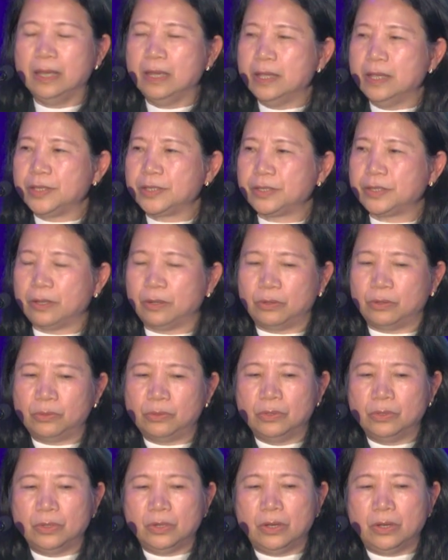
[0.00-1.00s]
So
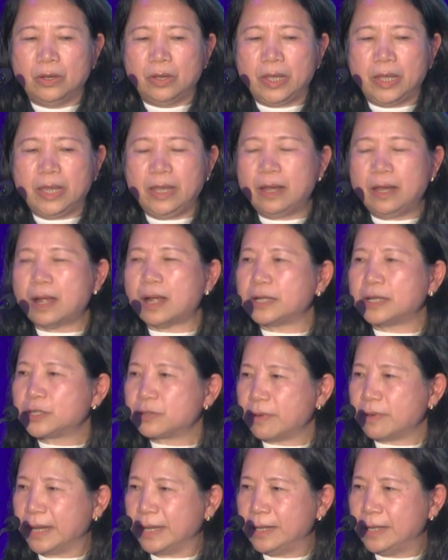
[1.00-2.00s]
here are
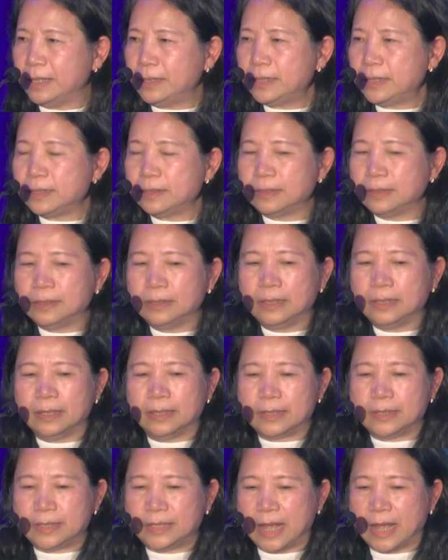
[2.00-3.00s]
dryness,
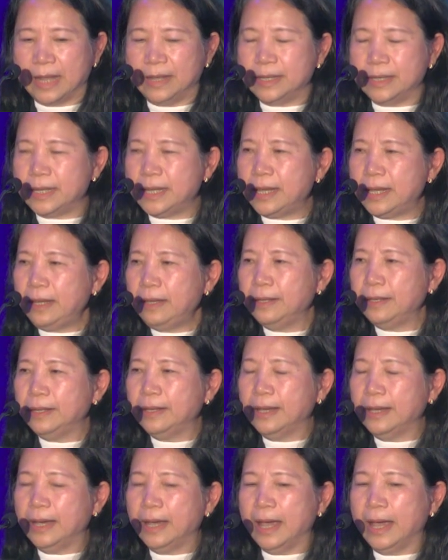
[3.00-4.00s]
Seinda,
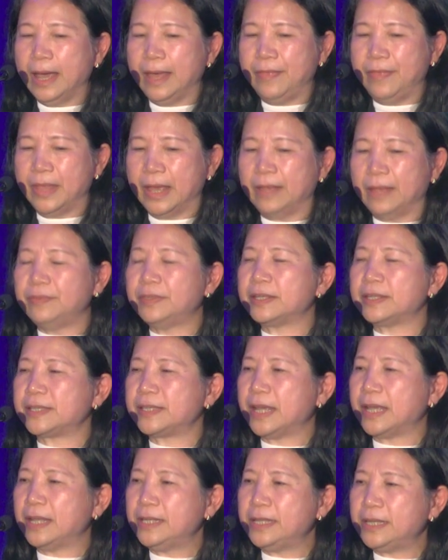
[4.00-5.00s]
and then the
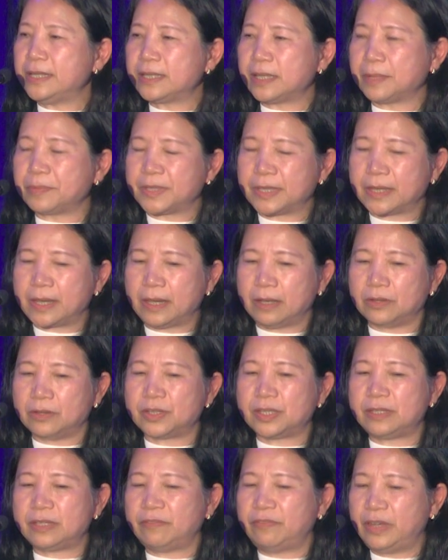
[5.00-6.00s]
Seinda subscale
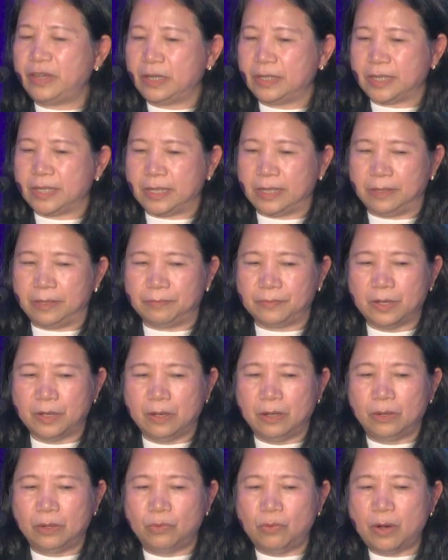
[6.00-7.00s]
severity.
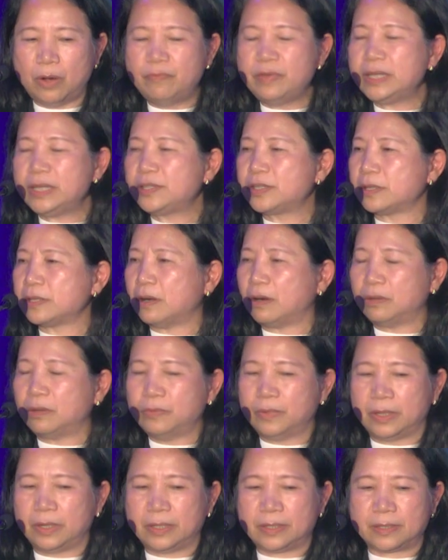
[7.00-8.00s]
What we saw
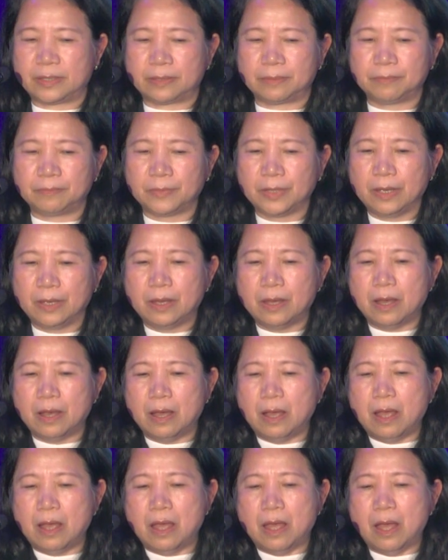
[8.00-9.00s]
was
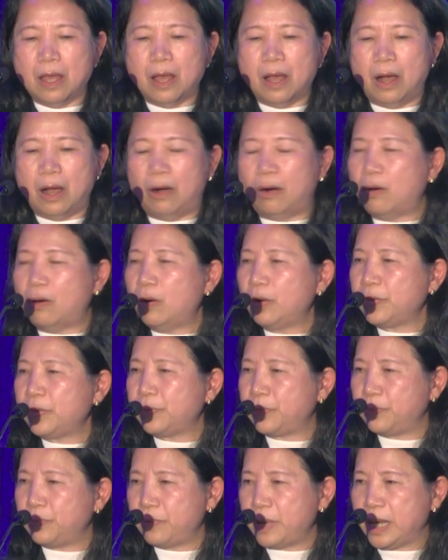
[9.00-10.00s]
all
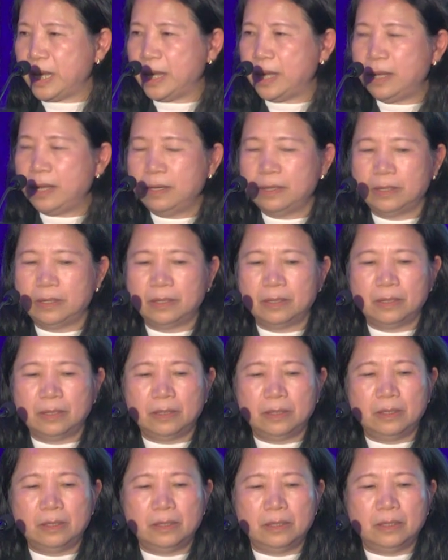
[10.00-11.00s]
3
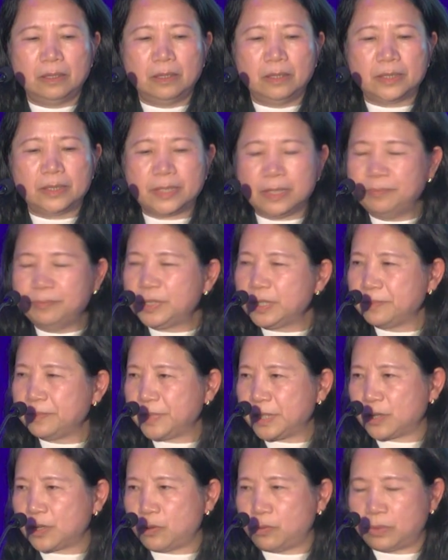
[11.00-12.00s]
symptom
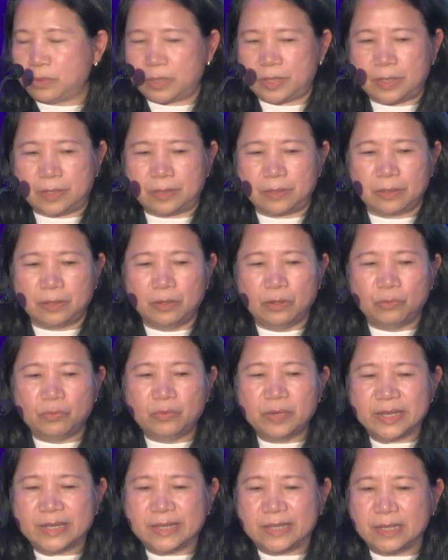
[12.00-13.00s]
scores we
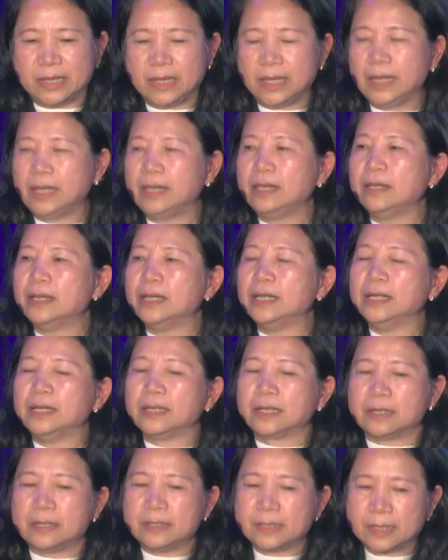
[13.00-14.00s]
see
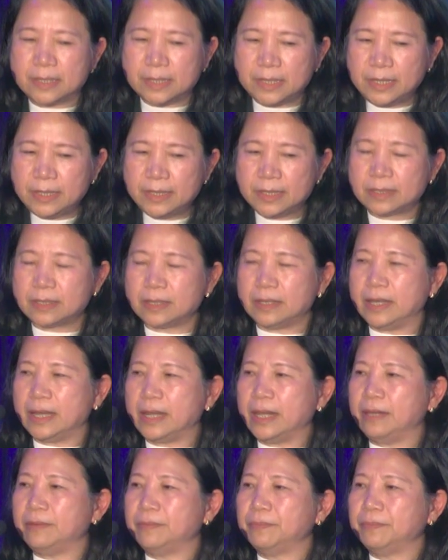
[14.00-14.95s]
consistently